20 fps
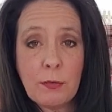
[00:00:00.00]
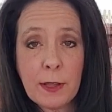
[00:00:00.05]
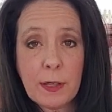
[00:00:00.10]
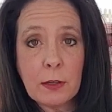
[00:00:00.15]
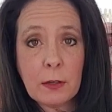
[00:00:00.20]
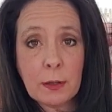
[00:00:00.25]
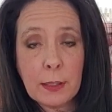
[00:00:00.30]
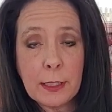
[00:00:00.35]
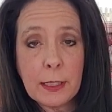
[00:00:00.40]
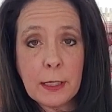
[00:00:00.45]

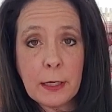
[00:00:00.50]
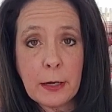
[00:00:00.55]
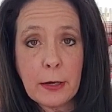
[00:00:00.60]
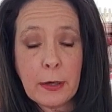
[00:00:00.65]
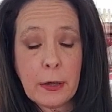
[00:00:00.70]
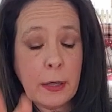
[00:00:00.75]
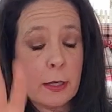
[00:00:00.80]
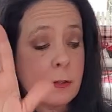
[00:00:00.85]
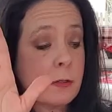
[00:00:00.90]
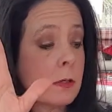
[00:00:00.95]
ventilated
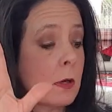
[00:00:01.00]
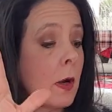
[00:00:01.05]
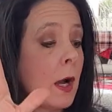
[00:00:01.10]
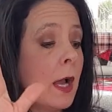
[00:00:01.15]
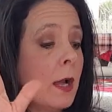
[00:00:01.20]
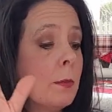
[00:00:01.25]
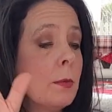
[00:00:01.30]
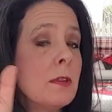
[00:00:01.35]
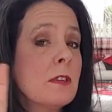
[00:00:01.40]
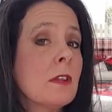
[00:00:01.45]
area. So
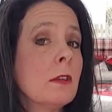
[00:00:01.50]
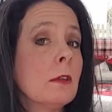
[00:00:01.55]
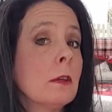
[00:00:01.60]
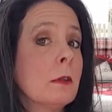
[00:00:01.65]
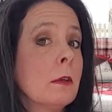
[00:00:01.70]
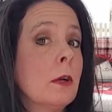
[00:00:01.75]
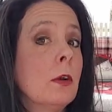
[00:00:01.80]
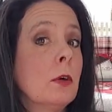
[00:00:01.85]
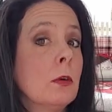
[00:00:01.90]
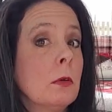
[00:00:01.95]
I was a
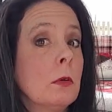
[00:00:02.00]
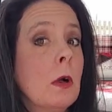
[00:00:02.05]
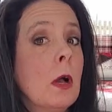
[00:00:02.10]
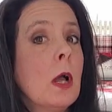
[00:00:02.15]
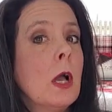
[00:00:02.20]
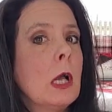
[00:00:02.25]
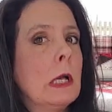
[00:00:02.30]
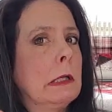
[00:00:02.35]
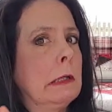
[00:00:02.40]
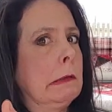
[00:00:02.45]
little
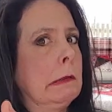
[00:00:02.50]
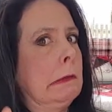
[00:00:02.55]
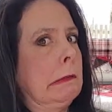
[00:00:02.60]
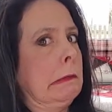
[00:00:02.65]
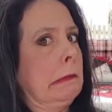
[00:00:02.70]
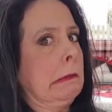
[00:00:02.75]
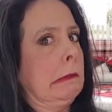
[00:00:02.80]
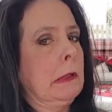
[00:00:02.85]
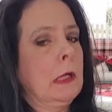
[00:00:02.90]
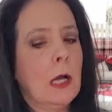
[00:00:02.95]

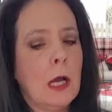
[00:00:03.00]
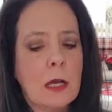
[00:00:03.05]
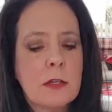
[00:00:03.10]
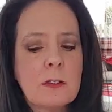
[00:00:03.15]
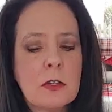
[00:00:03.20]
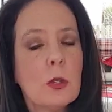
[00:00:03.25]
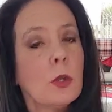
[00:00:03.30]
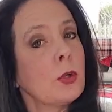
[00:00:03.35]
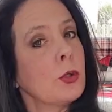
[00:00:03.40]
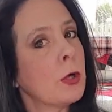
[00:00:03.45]

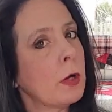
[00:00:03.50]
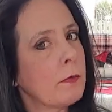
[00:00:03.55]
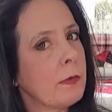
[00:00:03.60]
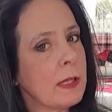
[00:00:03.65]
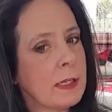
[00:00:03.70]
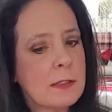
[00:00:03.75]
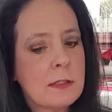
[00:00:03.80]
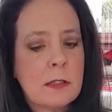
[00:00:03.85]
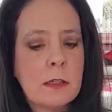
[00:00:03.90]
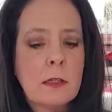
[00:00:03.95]

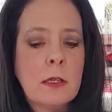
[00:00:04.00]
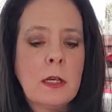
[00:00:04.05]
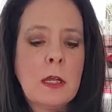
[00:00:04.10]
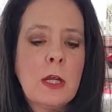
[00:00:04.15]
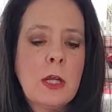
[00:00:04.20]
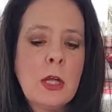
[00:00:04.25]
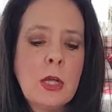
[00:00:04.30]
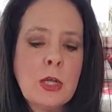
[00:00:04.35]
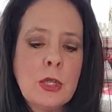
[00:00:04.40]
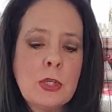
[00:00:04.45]
nervous.
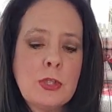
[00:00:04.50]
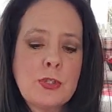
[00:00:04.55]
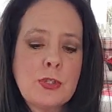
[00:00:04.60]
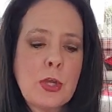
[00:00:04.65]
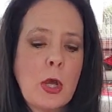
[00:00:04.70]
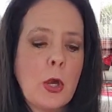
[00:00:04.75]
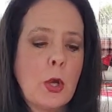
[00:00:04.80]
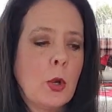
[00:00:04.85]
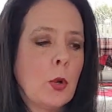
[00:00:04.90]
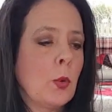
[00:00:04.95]

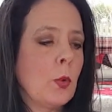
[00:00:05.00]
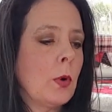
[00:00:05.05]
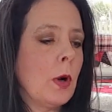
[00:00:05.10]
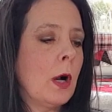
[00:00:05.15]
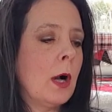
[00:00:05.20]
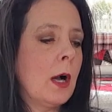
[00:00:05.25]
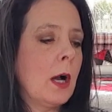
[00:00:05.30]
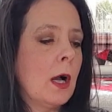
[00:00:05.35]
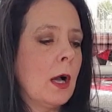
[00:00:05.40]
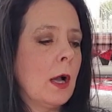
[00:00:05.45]
So
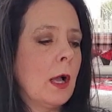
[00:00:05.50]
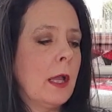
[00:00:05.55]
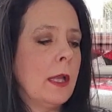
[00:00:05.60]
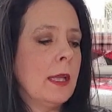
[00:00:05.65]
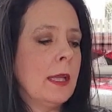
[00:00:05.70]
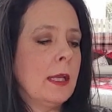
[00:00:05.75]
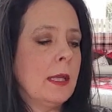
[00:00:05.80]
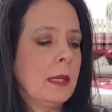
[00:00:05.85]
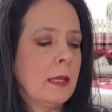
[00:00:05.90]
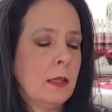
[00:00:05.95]

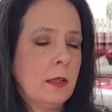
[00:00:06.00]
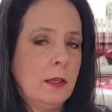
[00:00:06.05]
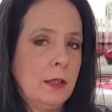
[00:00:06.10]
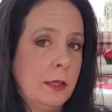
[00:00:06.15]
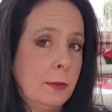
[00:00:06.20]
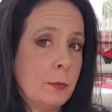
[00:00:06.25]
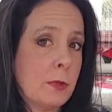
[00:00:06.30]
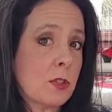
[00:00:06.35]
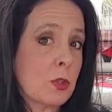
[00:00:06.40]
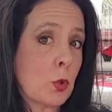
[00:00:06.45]

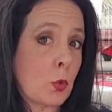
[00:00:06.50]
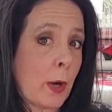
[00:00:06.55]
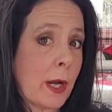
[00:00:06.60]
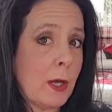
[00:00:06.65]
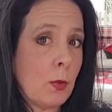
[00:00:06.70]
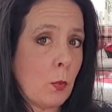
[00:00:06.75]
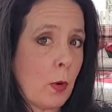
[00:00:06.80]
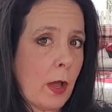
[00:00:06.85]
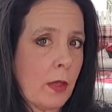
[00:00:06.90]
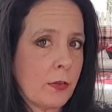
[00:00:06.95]
it was
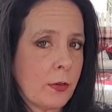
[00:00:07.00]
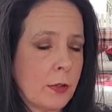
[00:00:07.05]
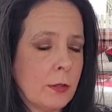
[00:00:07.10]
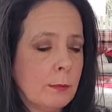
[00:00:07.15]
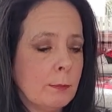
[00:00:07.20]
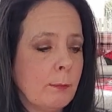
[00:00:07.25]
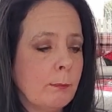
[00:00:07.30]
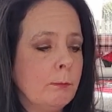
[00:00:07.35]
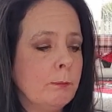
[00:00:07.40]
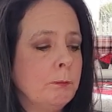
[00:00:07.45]
great weather.
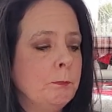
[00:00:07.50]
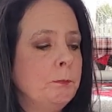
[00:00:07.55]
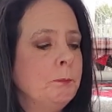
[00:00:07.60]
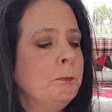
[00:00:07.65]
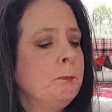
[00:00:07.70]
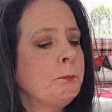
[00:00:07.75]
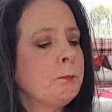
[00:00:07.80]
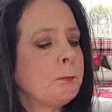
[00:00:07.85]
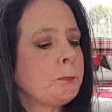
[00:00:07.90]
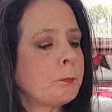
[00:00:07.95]

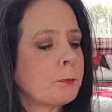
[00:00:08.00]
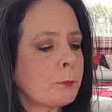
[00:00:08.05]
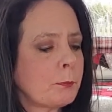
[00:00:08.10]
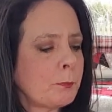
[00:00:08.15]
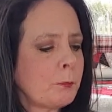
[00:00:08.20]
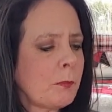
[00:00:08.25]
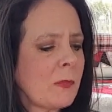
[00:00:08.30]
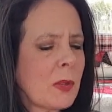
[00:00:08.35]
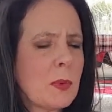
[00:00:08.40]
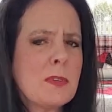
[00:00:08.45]
It
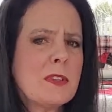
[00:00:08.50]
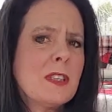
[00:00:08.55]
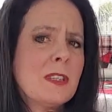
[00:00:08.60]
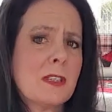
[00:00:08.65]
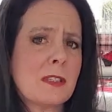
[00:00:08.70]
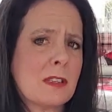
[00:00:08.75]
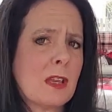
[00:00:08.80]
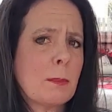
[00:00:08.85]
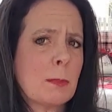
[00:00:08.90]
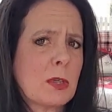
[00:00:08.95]
was in the
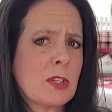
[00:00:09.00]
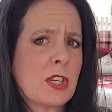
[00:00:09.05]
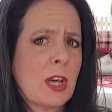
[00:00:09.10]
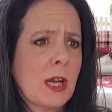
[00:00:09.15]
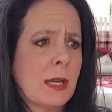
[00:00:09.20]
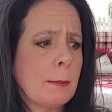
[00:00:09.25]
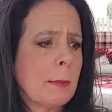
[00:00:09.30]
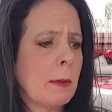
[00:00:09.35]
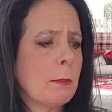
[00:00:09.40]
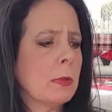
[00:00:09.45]

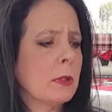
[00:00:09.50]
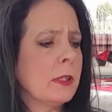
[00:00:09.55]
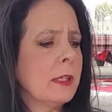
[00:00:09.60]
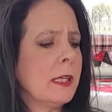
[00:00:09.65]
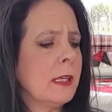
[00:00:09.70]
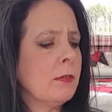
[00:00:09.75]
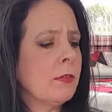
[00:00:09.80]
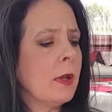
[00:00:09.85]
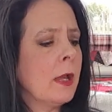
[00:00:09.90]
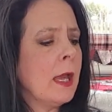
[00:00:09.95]
summertime, I
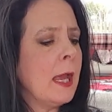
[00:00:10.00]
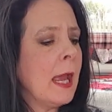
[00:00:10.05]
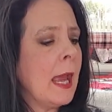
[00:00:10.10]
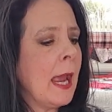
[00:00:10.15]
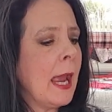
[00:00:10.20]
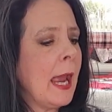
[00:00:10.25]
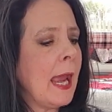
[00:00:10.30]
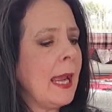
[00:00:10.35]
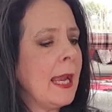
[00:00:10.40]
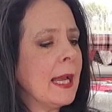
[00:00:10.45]
believe.
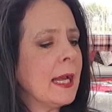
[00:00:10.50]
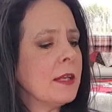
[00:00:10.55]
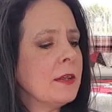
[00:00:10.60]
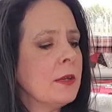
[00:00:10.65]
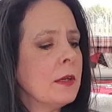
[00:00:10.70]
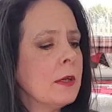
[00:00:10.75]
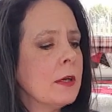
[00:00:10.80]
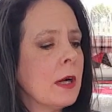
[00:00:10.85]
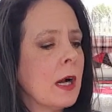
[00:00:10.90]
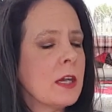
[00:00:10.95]
And
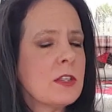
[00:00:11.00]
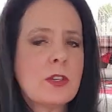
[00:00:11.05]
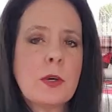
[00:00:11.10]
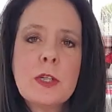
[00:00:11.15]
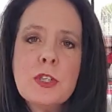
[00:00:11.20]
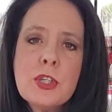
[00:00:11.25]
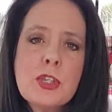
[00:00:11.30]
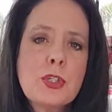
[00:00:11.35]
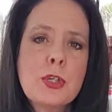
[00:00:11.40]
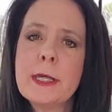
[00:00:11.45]
so I
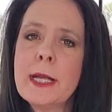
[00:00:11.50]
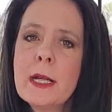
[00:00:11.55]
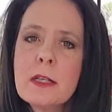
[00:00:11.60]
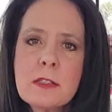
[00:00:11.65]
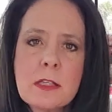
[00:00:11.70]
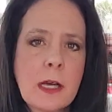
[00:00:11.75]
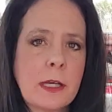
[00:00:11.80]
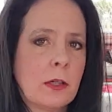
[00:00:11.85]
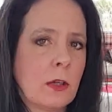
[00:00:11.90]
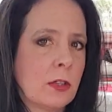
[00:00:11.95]
just took it
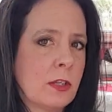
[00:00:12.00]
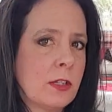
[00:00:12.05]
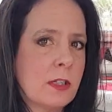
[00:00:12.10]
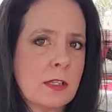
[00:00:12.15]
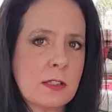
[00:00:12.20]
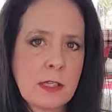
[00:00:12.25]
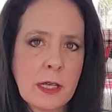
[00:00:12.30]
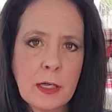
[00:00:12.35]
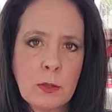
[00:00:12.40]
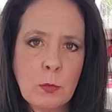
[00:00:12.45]
outside onto the
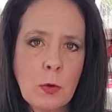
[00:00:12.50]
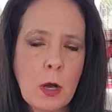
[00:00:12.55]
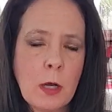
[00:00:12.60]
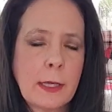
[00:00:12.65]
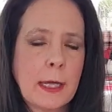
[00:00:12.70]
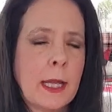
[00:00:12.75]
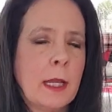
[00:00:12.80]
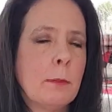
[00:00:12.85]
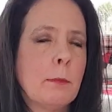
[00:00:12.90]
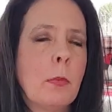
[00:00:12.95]
sidewalk,
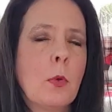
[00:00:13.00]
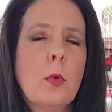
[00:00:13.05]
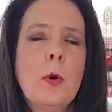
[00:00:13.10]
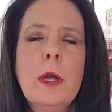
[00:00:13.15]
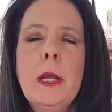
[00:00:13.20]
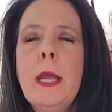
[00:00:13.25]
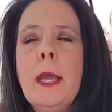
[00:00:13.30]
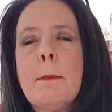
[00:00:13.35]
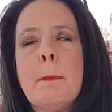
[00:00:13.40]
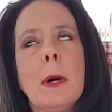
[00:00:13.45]
and boy,
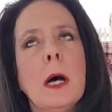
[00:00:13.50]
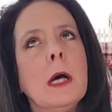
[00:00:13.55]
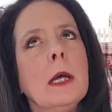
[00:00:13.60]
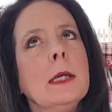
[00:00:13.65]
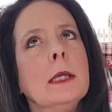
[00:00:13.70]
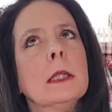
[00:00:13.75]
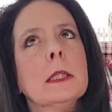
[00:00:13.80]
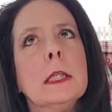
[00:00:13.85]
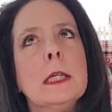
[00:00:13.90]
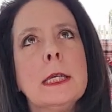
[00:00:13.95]
am I
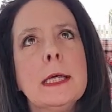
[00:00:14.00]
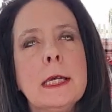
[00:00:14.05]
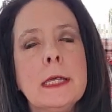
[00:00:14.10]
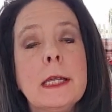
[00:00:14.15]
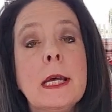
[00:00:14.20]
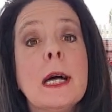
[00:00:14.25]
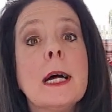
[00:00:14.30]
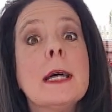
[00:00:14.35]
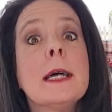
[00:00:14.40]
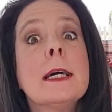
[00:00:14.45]
glad
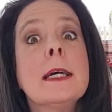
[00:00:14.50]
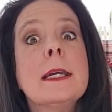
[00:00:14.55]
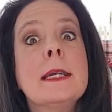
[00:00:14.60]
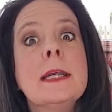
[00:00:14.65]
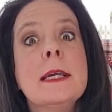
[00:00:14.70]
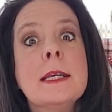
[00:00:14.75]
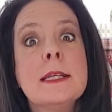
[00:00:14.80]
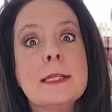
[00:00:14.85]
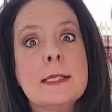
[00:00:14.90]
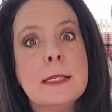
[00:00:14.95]
I
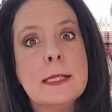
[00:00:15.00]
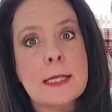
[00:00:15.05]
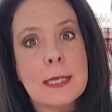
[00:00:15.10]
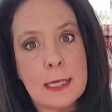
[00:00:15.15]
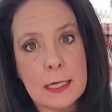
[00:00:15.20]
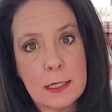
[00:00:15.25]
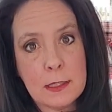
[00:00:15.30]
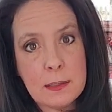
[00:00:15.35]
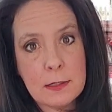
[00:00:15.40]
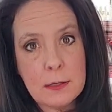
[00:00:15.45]

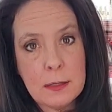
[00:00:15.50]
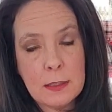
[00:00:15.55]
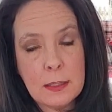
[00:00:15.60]
did.